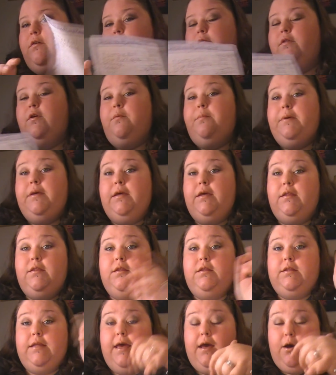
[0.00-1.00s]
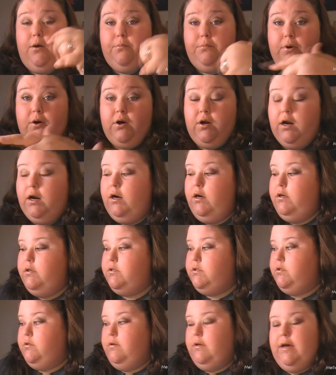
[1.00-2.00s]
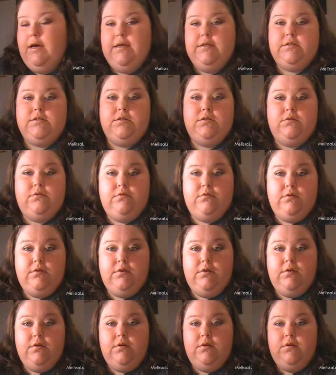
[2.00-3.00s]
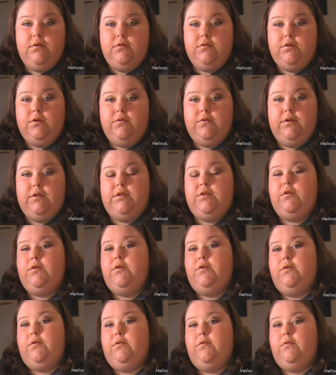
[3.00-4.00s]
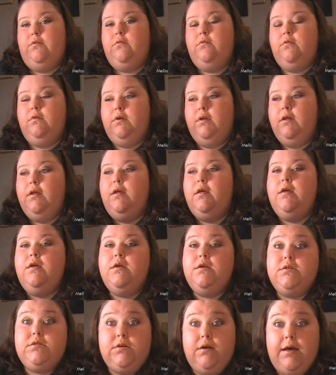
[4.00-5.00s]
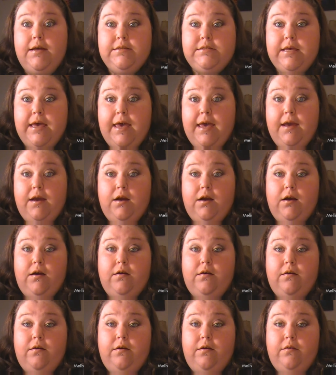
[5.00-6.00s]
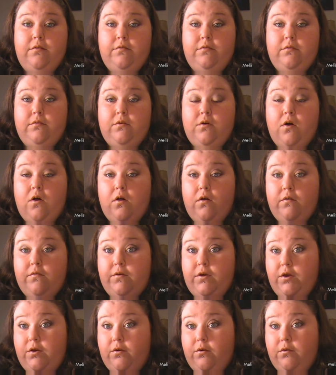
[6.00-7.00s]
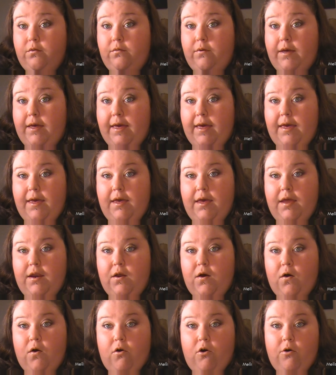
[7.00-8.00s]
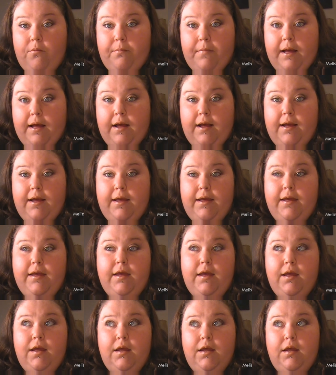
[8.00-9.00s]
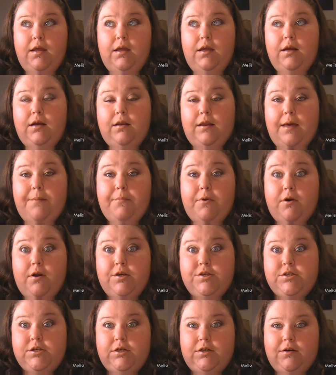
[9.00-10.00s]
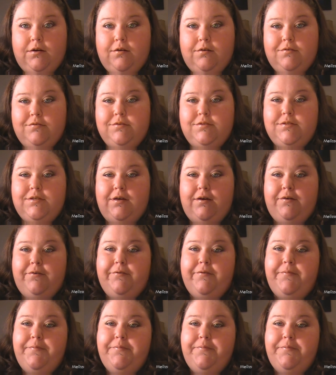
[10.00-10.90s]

they'll be in the down bar, so you guys can do it too. So I tag all of you and all my glamouration girls. So